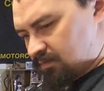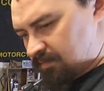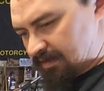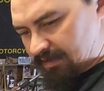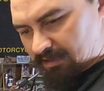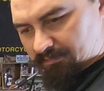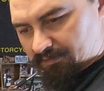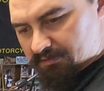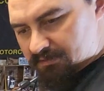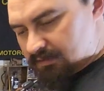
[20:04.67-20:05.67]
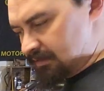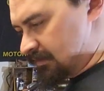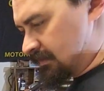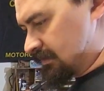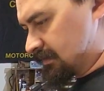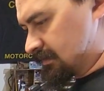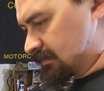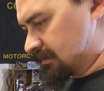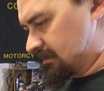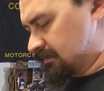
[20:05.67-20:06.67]
Where are my calipers?
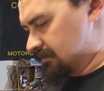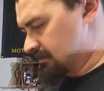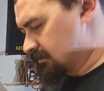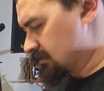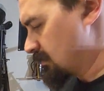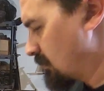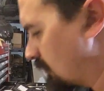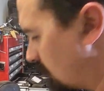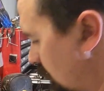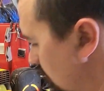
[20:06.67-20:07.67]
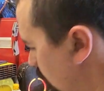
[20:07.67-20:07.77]
So,